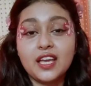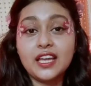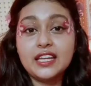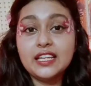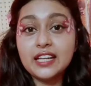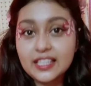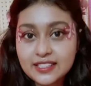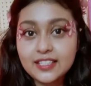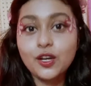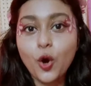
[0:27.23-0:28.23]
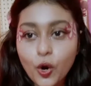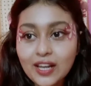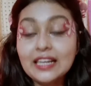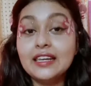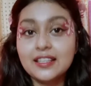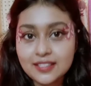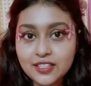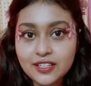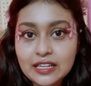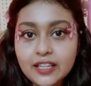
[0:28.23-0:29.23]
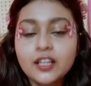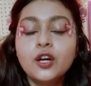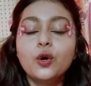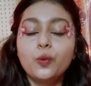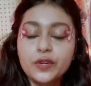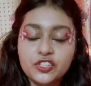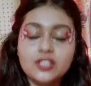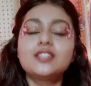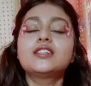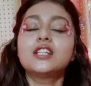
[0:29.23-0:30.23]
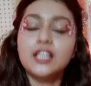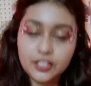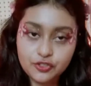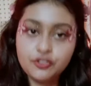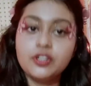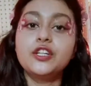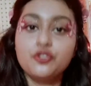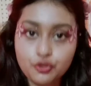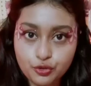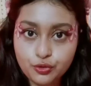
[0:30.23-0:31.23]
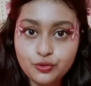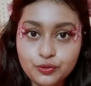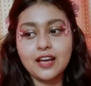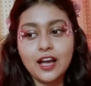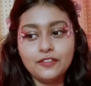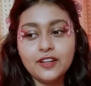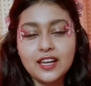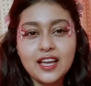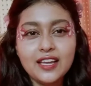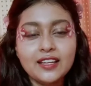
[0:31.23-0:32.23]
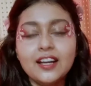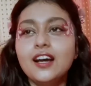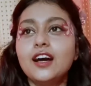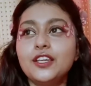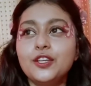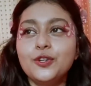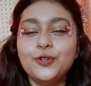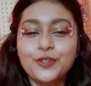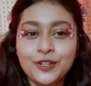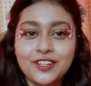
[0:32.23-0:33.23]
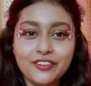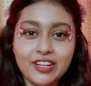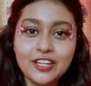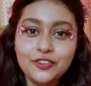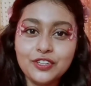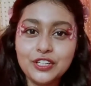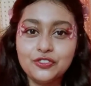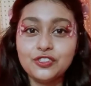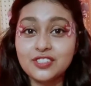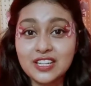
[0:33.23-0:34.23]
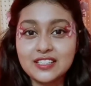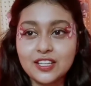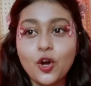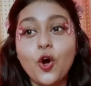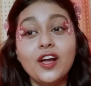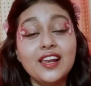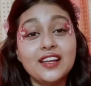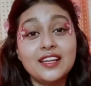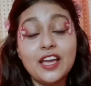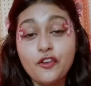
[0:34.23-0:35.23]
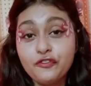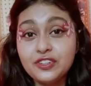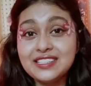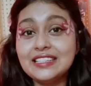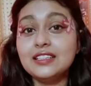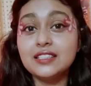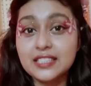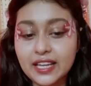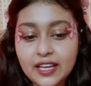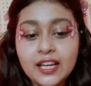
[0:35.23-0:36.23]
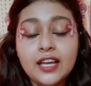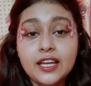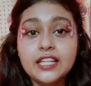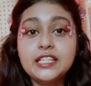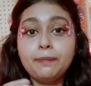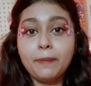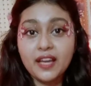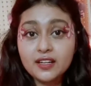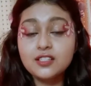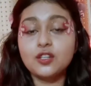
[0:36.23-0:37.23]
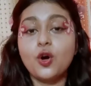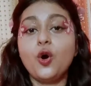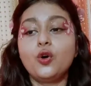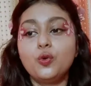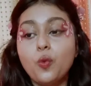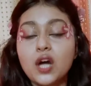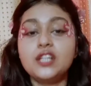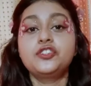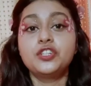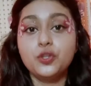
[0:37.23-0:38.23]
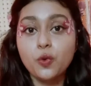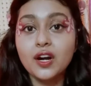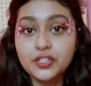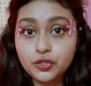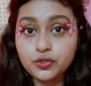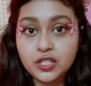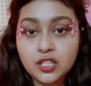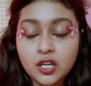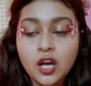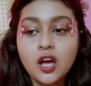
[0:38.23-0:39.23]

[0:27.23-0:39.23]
any cleansing oil necessarily, which is literally true. I feel like you really don't need to use cleansing oil every single day. It depends on what you are using